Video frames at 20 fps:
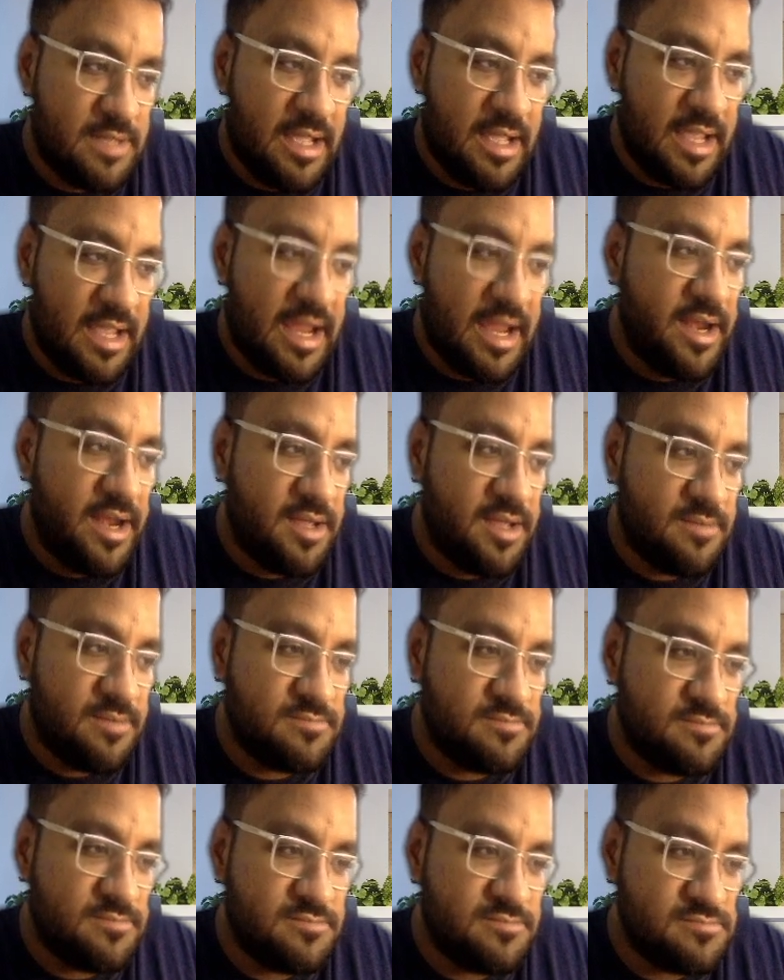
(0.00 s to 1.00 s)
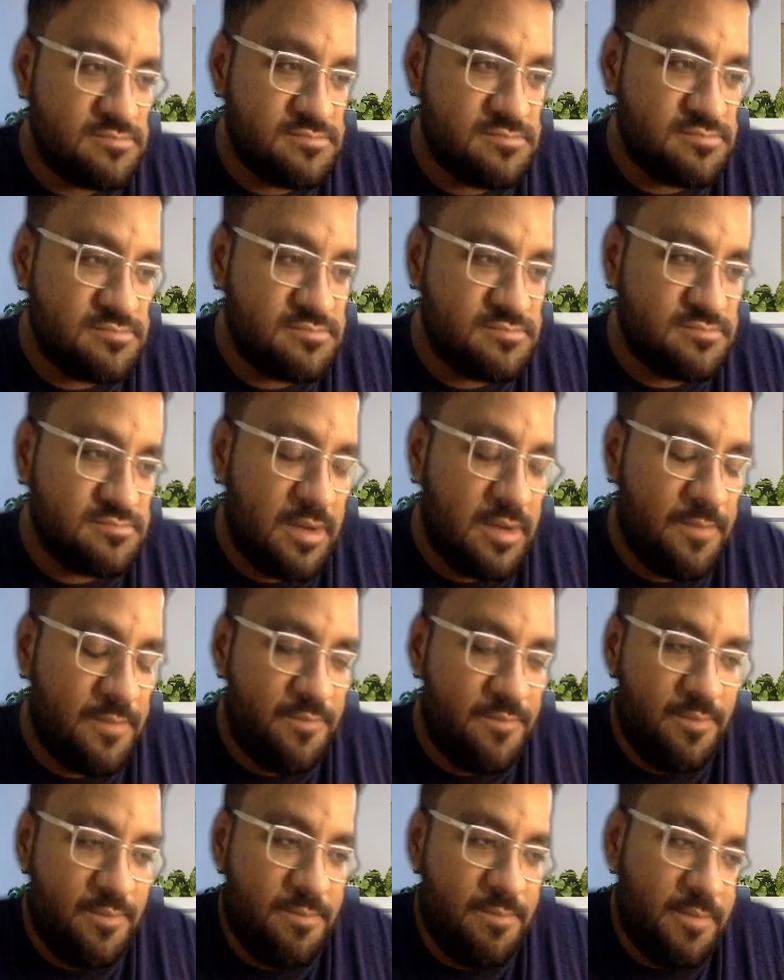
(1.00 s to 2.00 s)
kind of
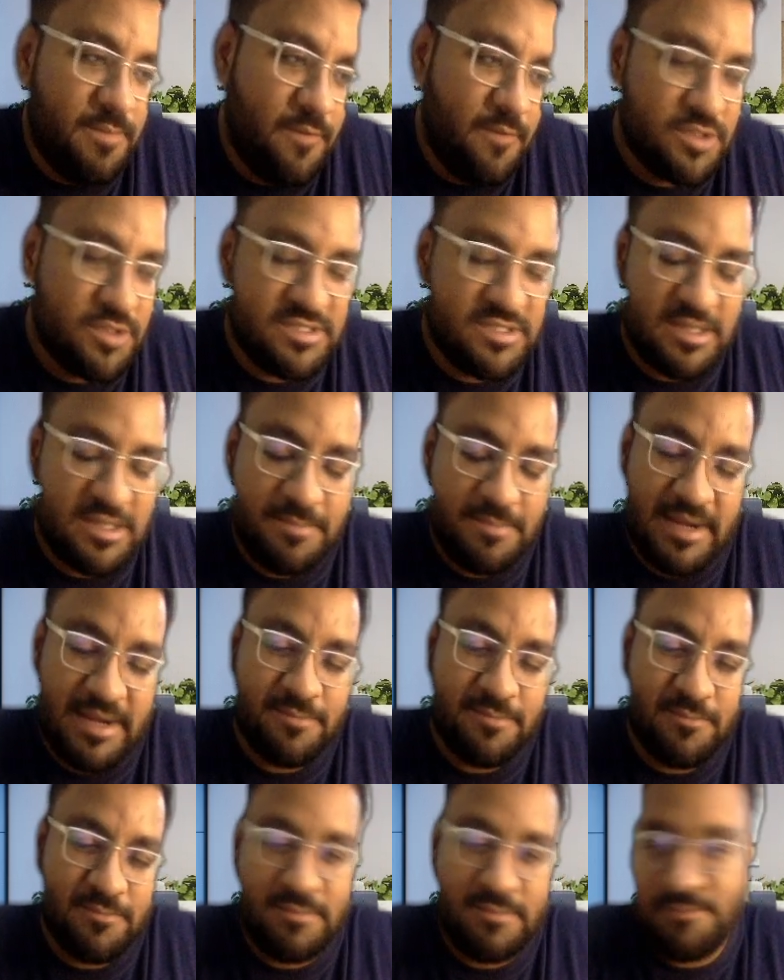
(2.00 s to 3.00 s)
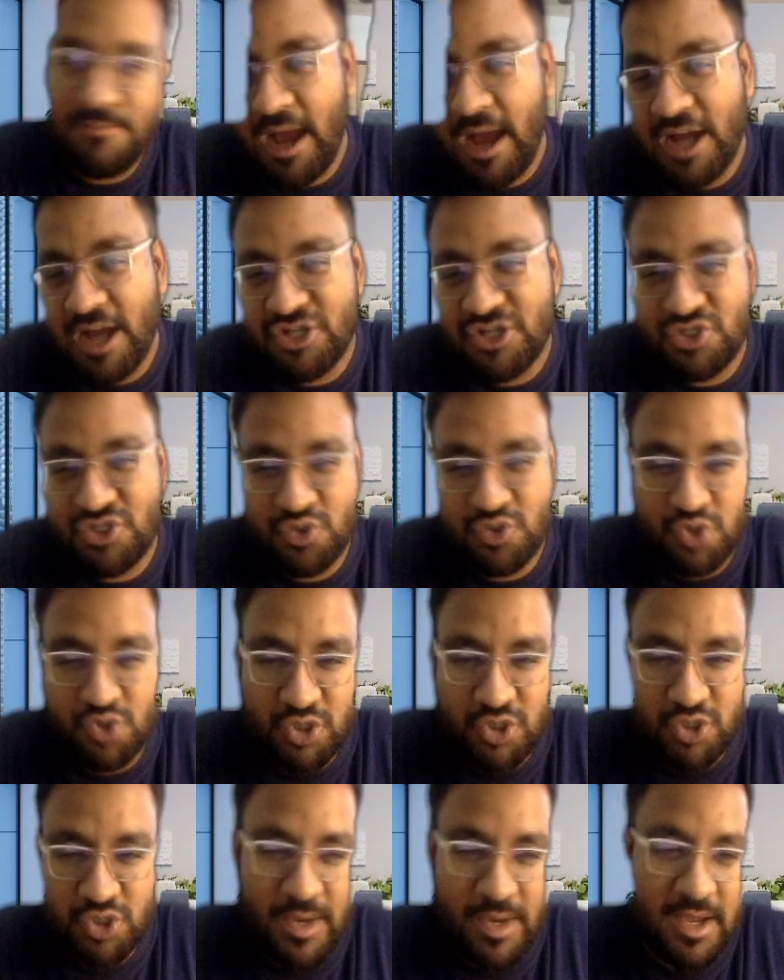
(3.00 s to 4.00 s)
was a bit harsh to
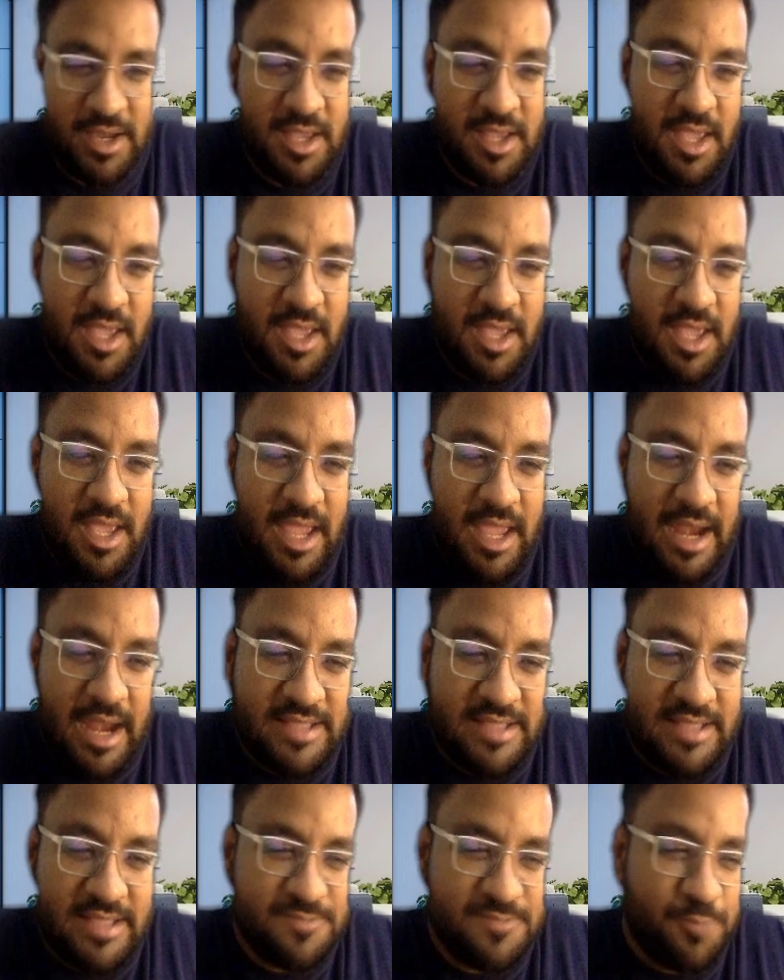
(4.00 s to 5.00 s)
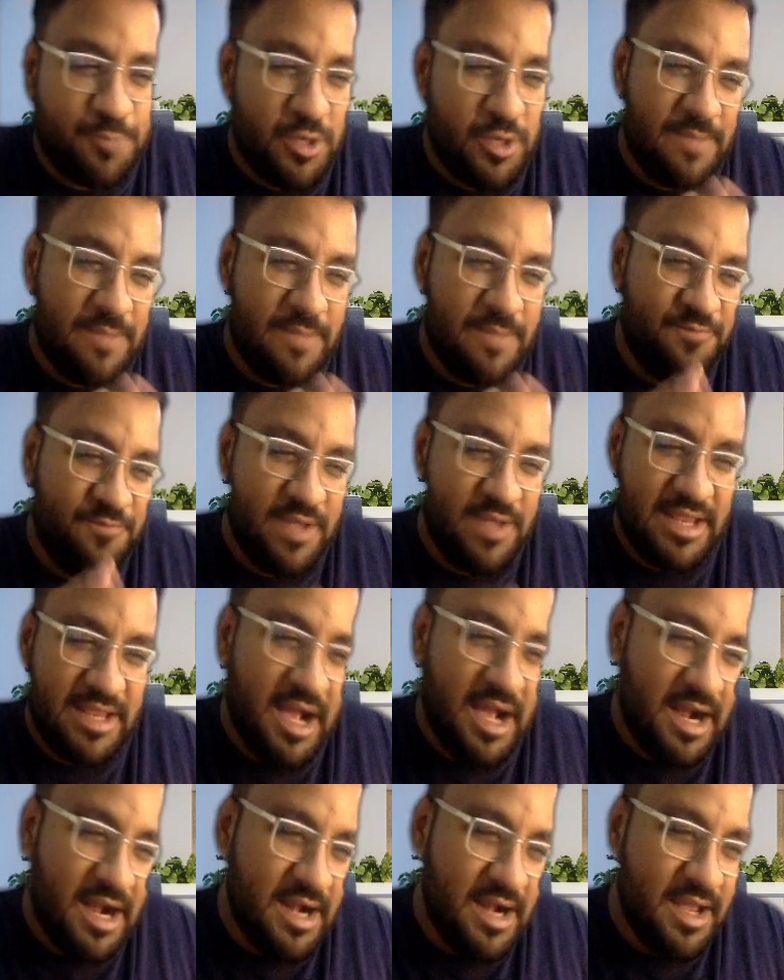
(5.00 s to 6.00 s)
Joshua, and I just pulled him very
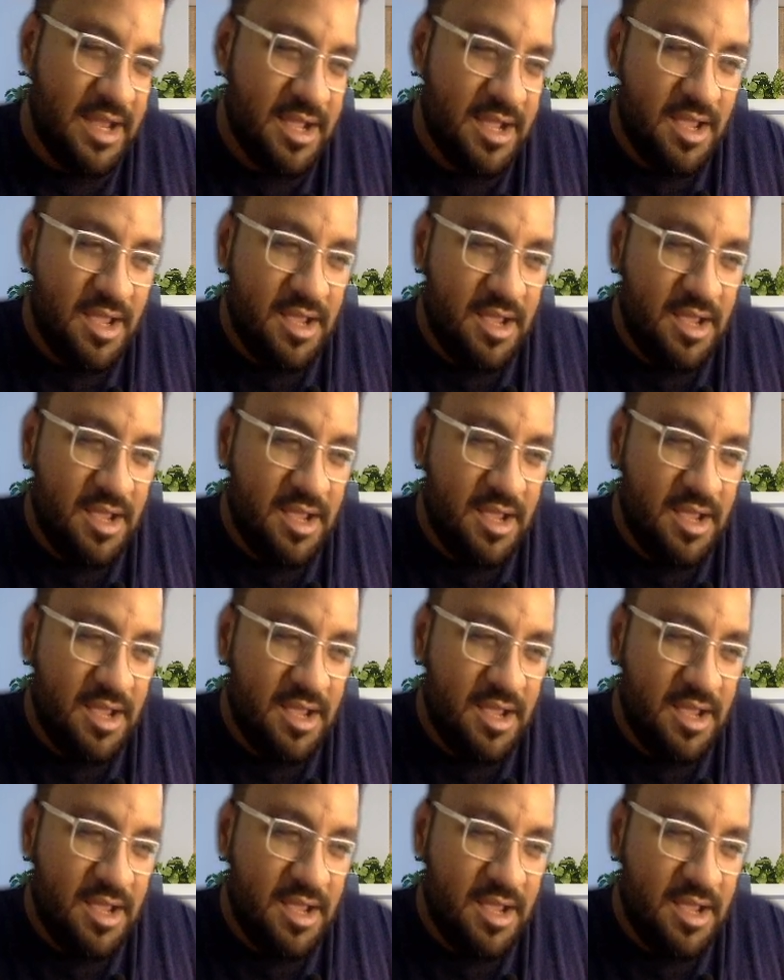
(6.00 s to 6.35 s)
hard